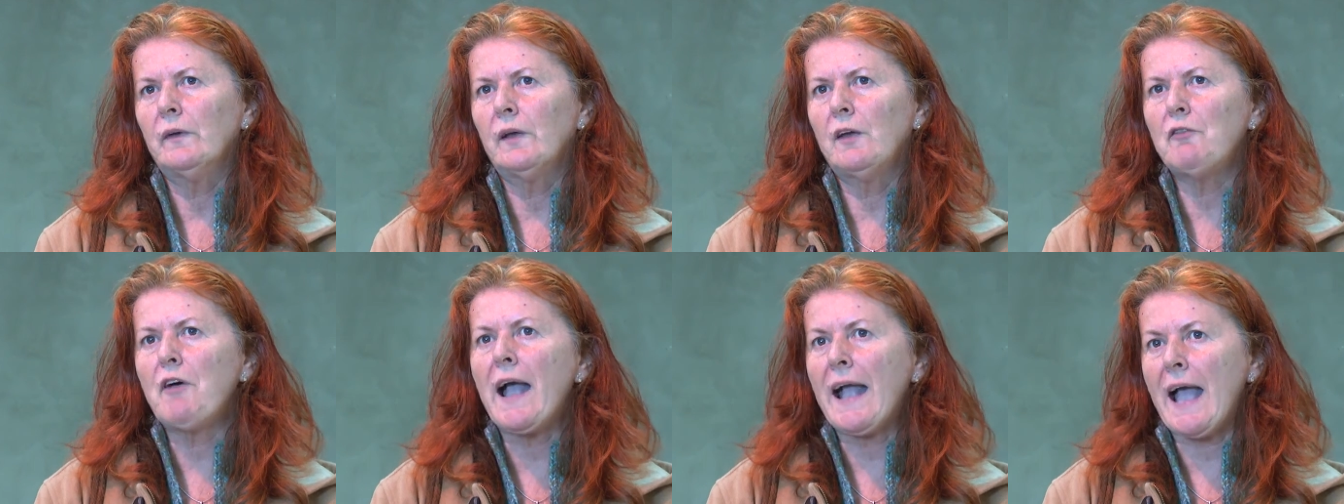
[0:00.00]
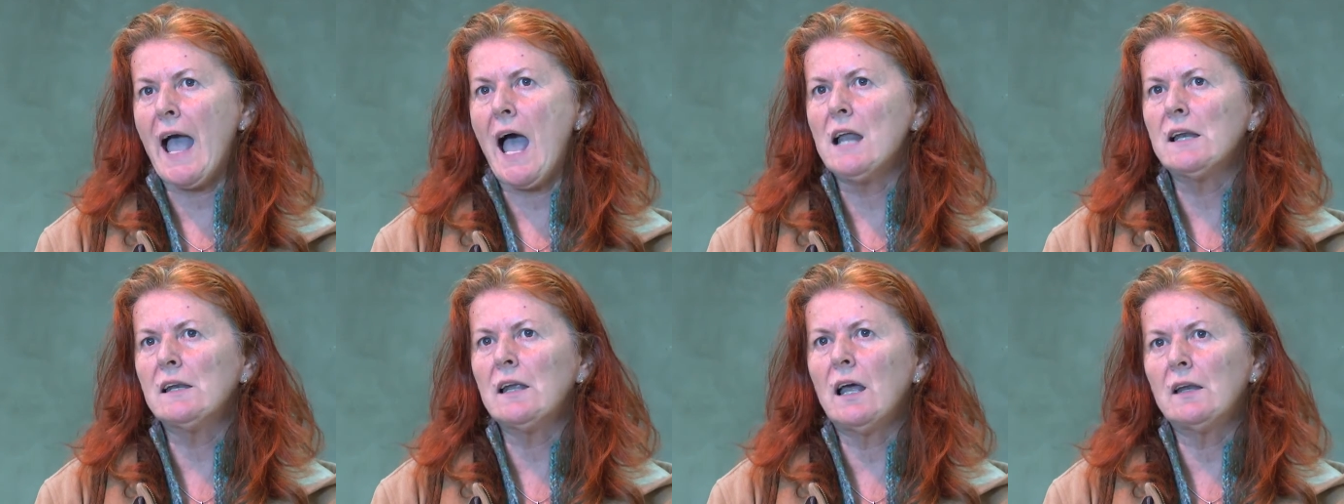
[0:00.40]
if I
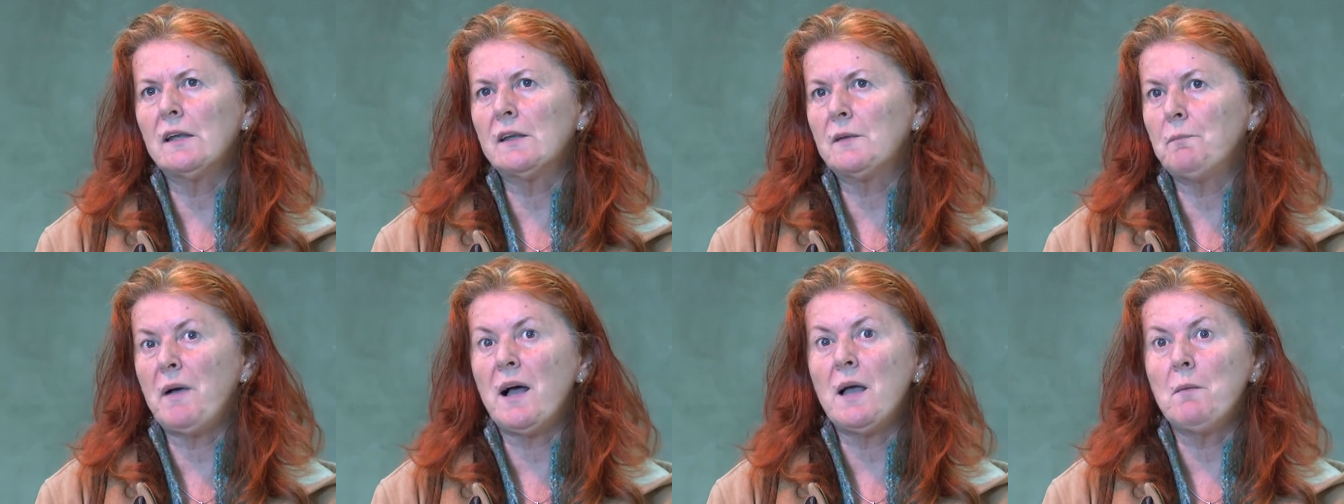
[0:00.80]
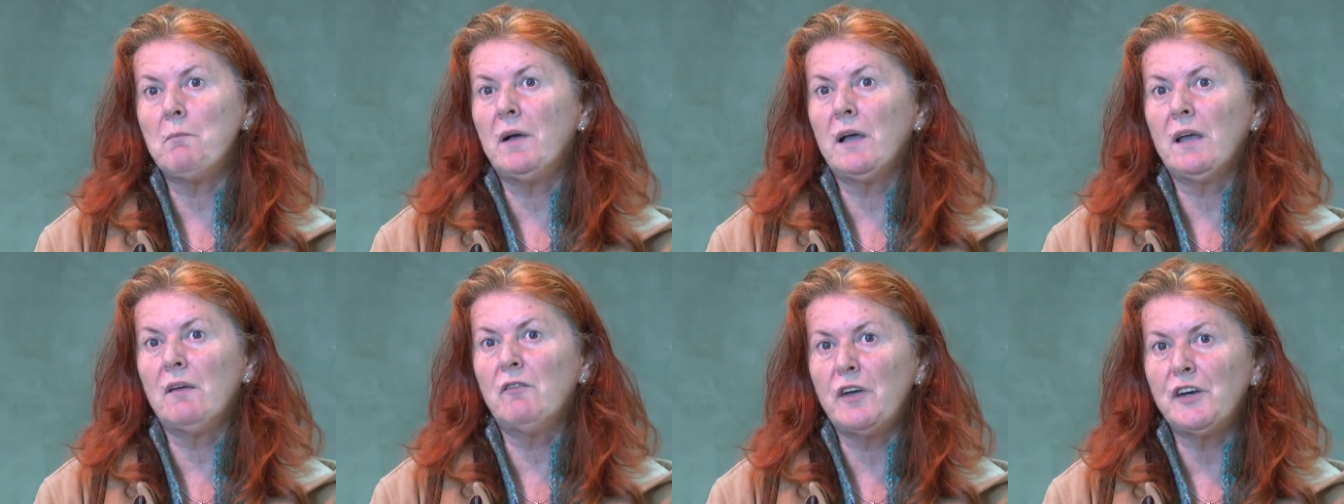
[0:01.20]
can, and to buy
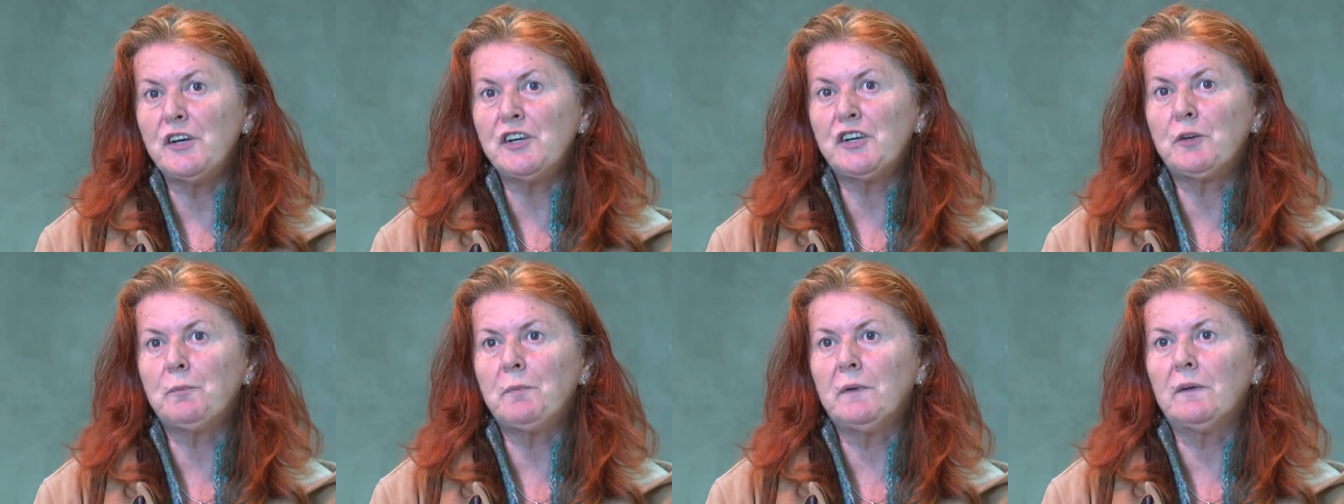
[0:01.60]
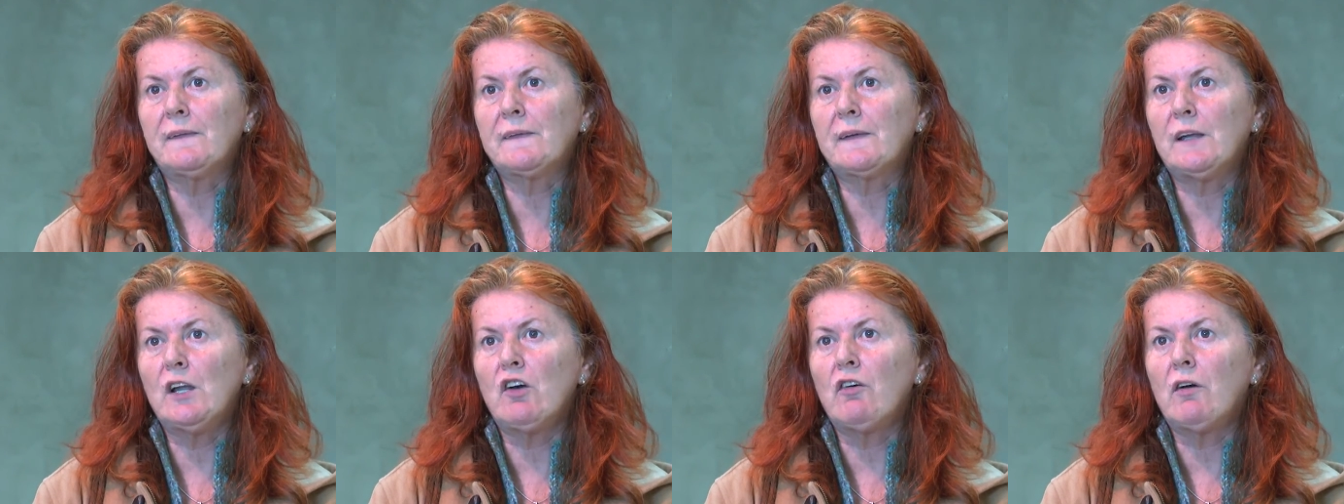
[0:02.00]
my
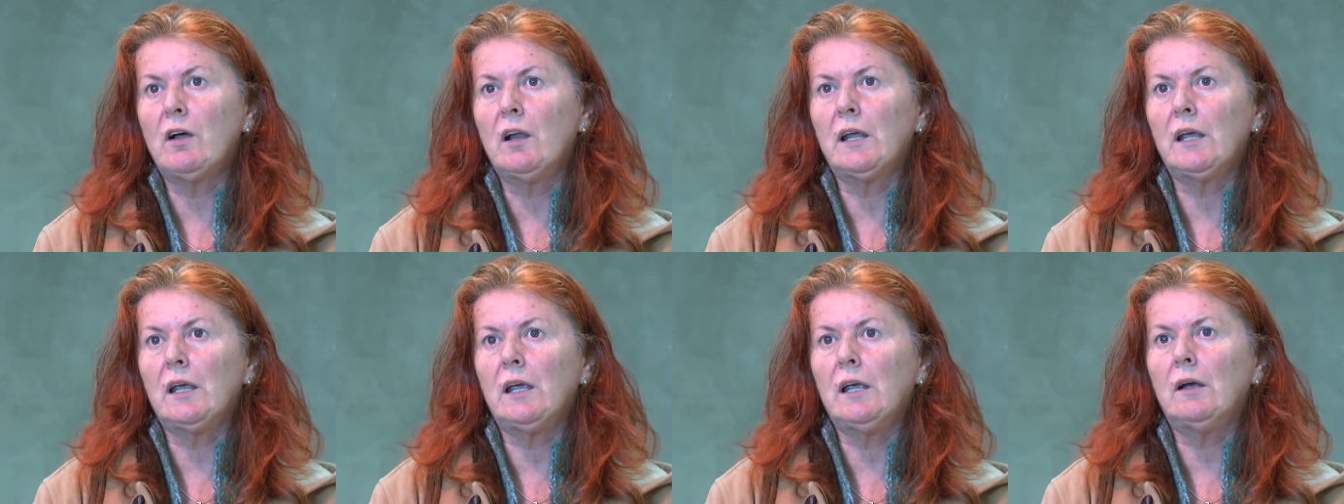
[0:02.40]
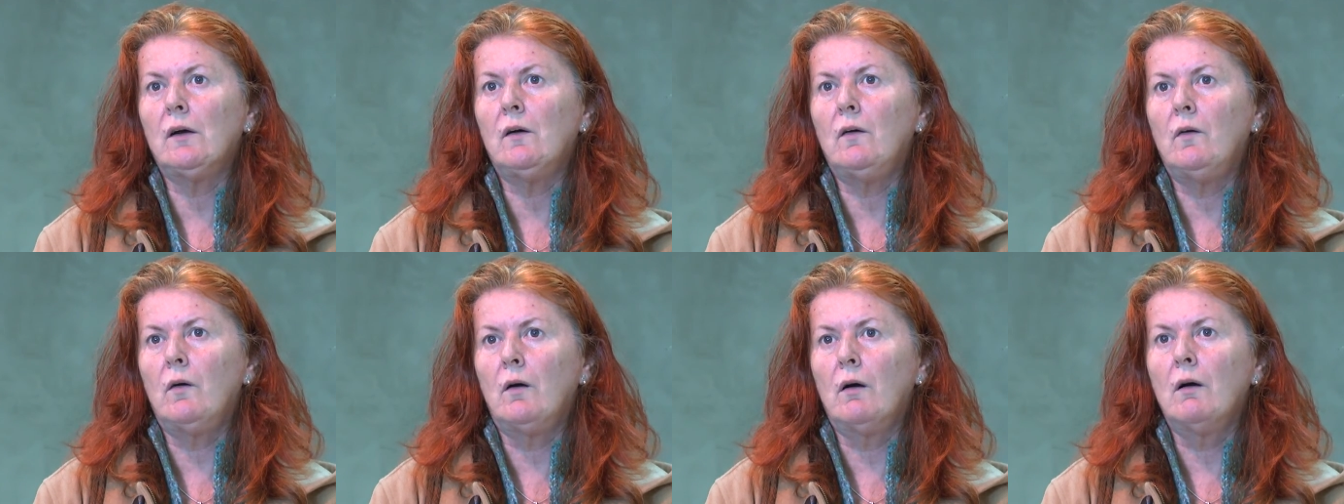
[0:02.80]
vegetables locally
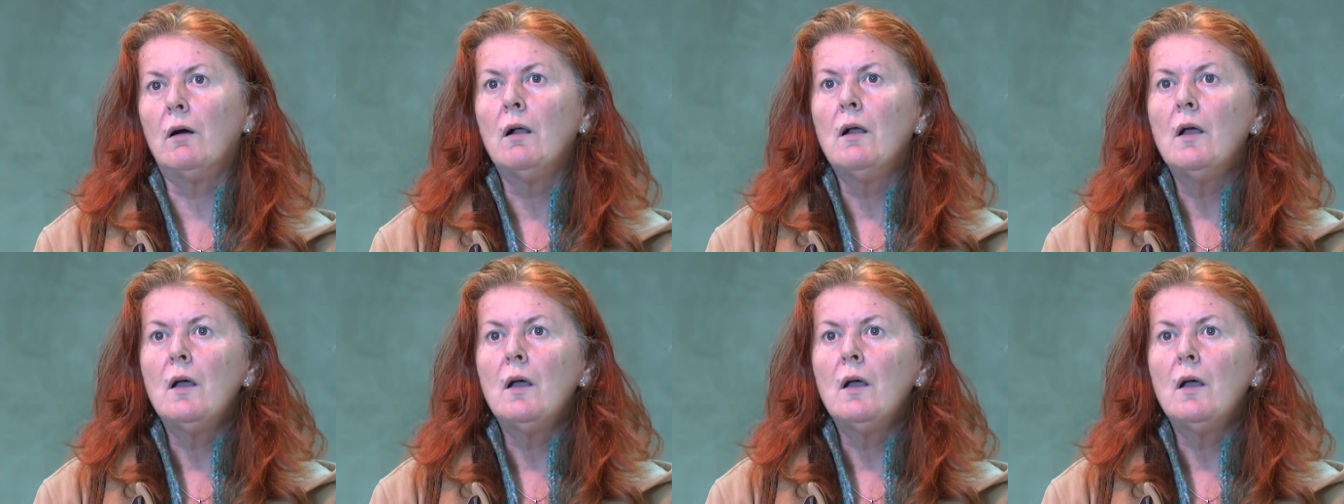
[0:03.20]
or